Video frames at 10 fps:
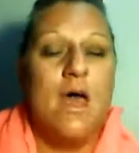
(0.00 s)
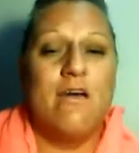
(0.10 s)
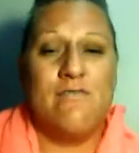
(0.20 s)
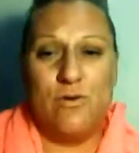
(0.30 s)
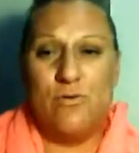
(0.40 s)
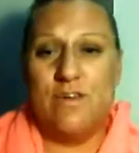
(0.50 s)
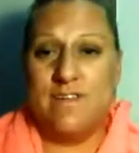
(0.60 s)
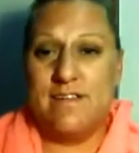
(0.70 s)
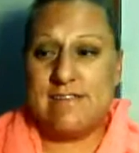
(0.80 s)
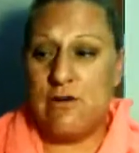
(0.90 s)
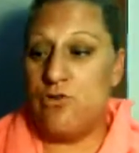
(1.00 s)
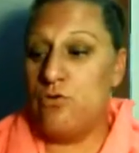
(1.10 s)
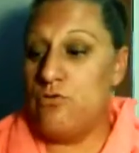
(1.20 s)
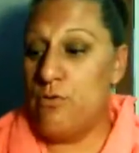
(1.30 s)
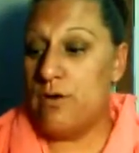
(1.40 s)
if you live in the South,
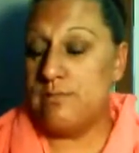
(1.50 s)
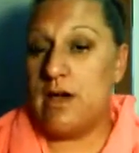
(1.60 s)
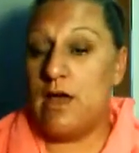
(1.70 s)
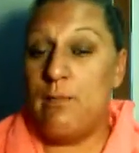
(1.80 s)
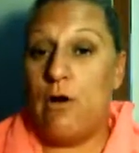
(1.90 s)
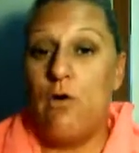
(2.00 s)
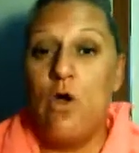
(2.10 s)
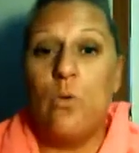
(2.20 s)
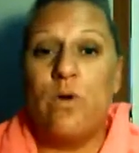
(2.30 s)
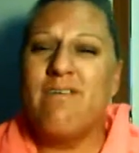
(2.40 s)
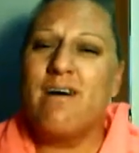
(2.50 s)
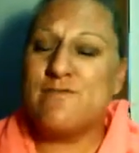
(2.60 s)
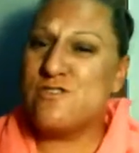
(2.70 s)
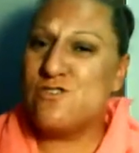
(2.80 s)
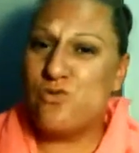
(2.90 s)
you know what I'm talking about. We don't
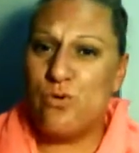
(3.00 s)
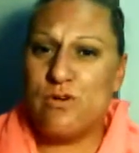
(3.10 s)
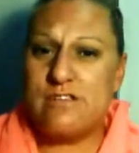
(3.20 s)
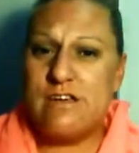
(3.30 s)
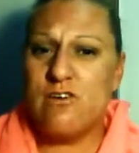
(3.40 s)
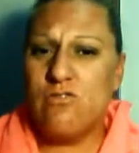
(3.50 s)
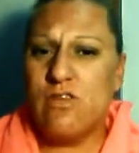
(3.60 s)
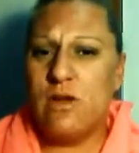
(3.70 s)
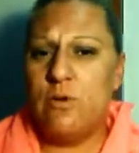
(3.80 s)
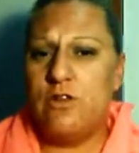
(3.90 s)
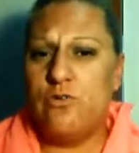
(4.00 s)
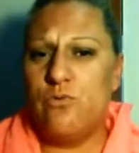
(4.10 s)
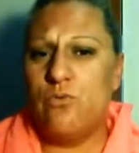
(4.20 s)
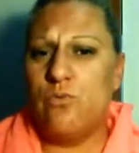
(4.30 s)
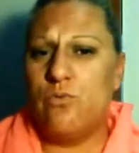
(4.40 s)
have sewers here like we
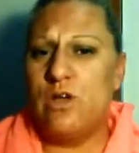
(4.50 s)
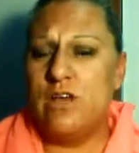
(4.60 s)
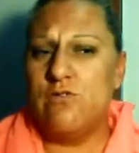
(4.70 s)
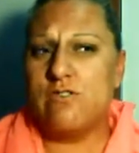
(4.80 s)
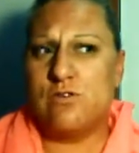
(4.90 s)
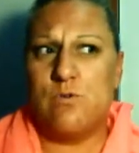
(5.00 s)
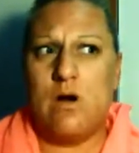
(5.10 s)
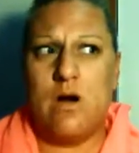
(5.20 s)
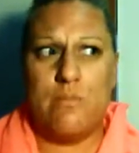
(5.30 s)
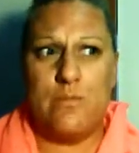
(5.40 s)
do, we used to up